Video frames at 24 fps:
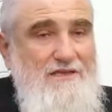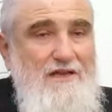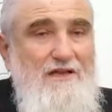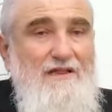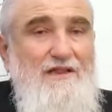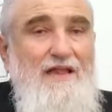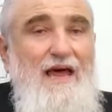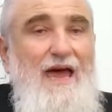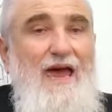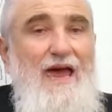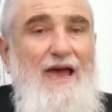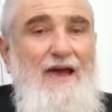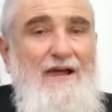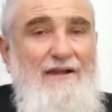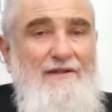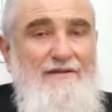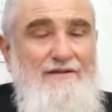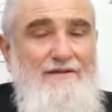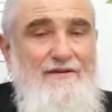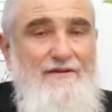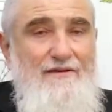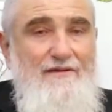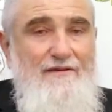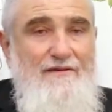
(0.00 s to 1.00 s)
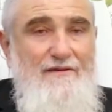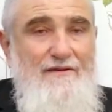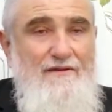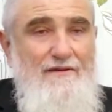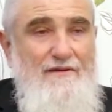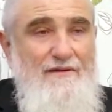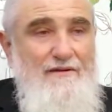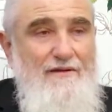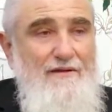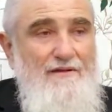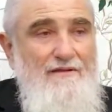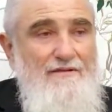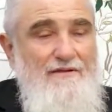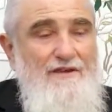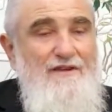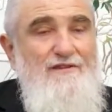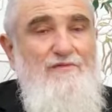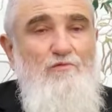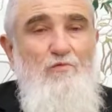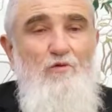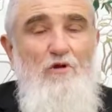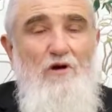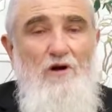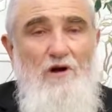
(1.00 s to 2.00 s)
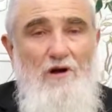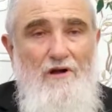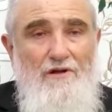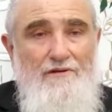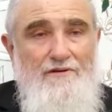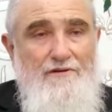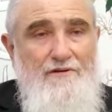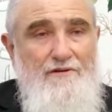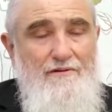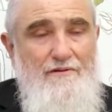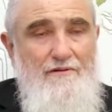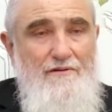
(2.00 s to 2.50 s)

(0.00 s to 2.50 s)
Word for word: the land, this world,